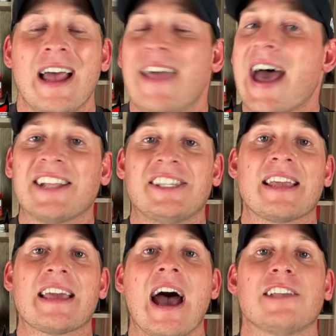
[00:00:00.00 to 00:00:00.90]
That's it,
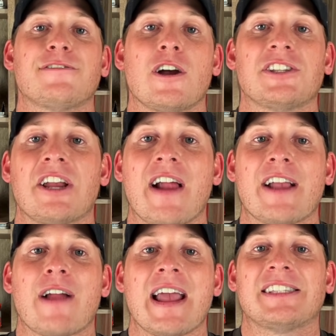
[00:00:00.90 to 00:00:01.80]
guys, for us here at
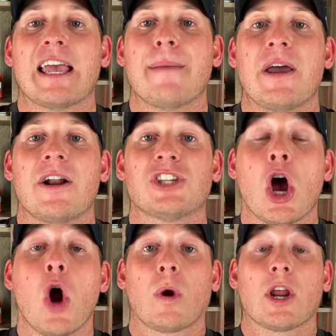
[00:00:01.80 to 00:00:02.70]
Grandstand Bettors.
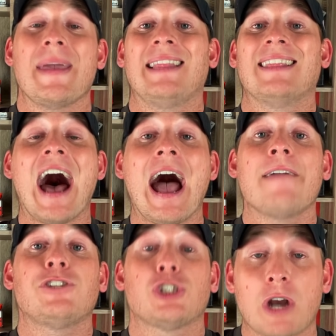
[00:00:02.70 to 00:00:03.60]
We're going to be
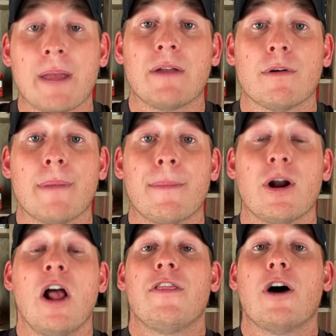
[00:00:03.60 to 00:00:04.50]
live streaming, remember,
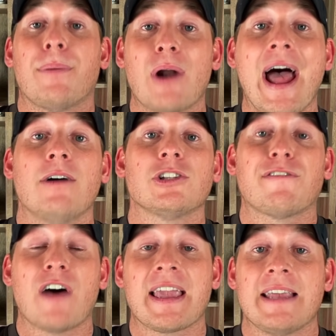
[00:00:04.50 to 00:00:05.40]
the
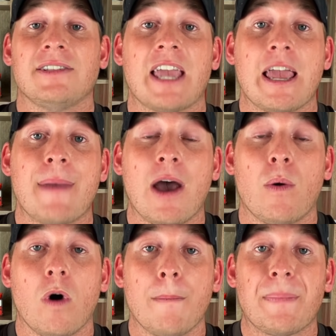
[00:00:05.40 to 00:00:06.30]
Browns-Vikings game at
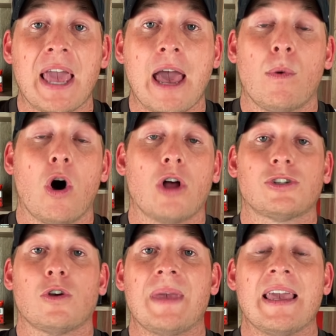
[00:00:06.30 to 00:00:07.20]
1 p.m. We'll
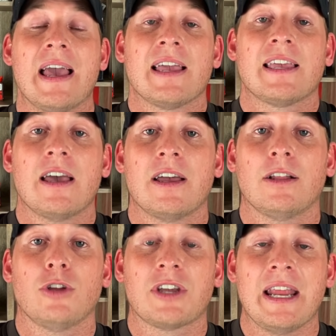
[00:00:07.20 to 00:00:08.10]
also be uh,
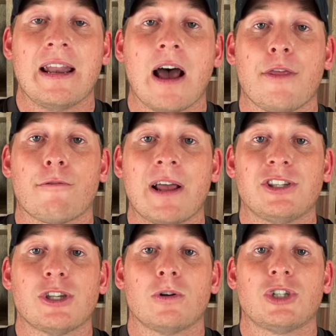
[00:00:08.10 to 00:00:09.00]
looking in on the Red
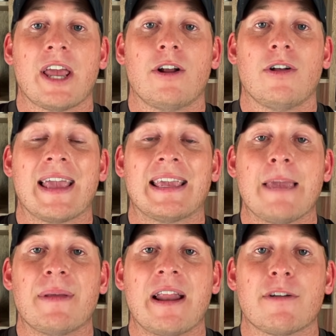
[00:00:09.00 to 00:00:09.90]
Zone channel and
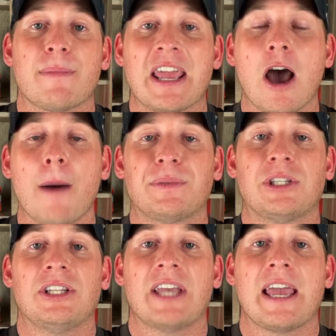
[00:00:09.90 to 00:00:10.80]
keeping everybody up to
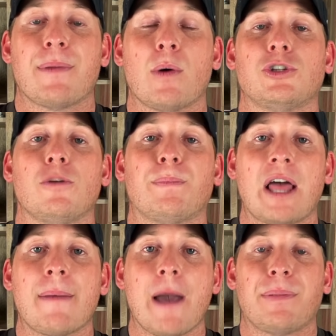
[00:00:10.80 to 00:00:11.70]
date. But we'll do
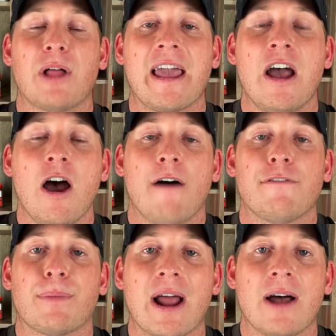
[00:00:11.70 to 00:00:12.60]
play-by-play -play of the
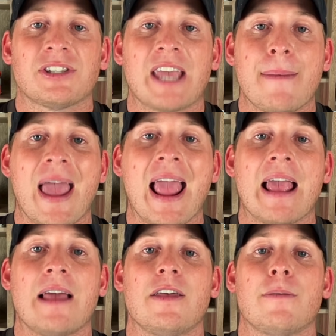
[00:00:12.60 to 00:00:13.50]
Browns game
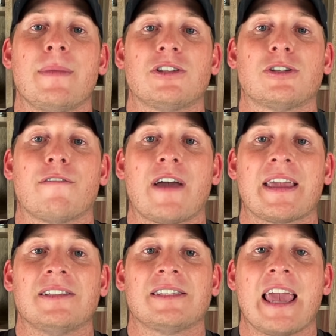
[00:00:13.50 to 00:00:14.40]
and the Minnesota
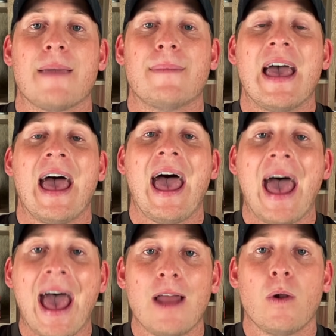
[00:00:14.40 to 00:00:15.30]
Vikings game
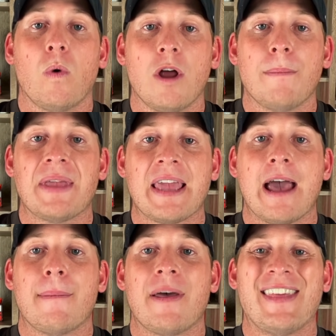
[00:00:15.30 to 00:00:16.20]
at 1
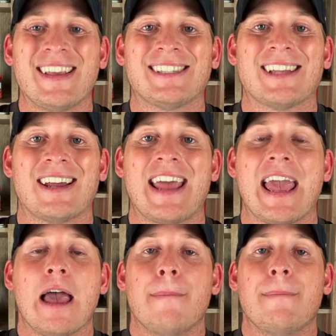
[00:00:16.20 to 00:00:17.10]
p.m. this Sunday.
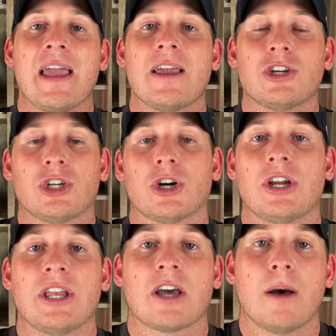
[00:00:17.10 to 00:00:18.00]
Make sure
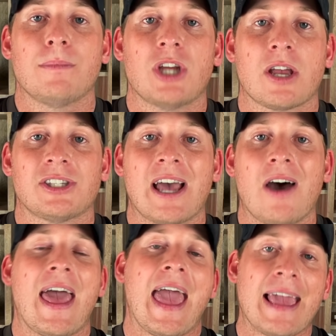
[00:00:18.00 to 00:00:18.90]
you come check us out,
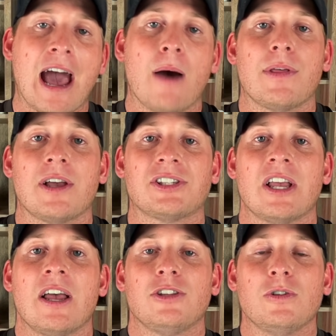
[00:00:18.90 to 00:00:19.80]
hang out with us,
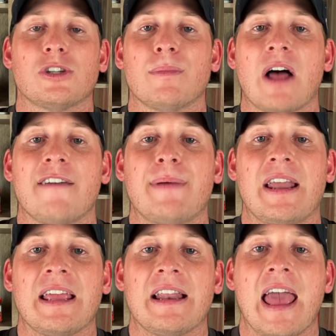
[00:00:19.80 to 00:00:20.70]
do some live
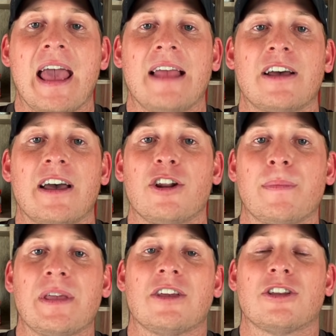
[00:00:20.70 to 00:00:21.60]
betting, and uh, it'll
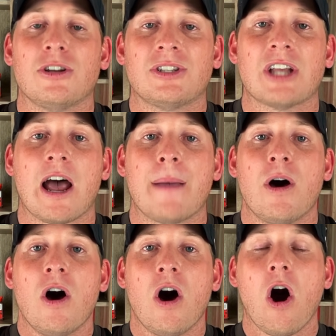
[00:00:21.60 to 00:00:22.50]
be a good time
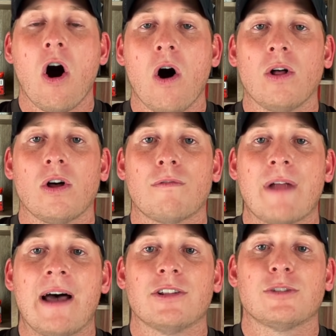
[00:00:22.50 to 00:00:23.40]
all
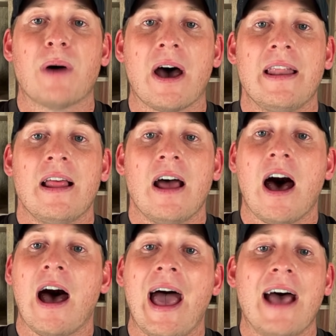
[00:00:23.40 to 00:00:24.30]
around. But
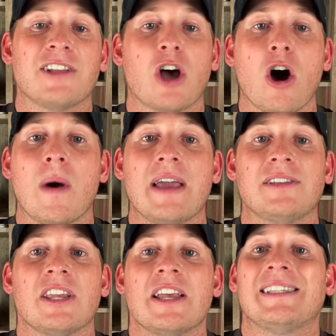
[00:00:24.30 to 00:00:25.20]
uh, as
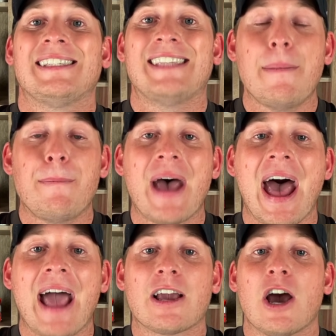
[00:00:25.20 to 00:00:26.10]
always, sit
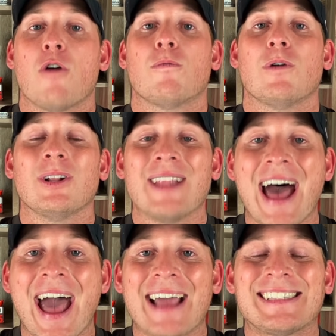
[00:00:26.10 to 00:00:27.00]
back,
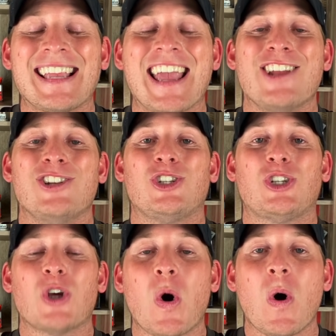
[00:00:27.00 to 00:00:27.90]
relax,
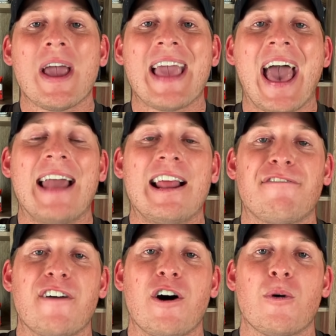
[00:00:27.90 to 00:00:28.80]
enjoy
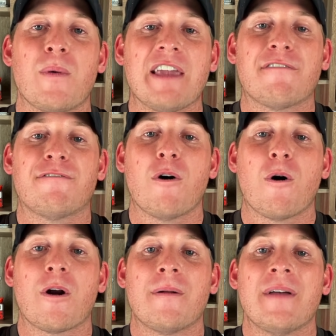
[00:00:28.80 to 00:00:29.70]
NFL week
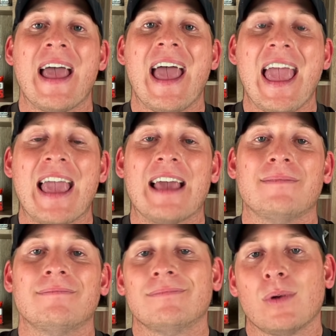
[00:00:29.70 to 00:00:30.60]
four, and
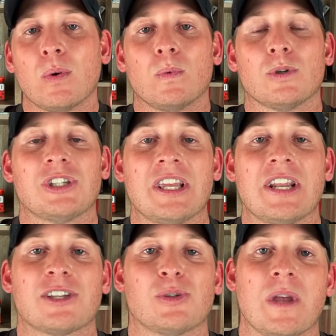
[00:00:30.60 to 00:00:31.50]
we'll see you
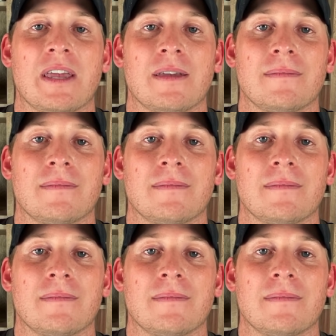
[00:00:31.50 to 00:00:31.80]
next week.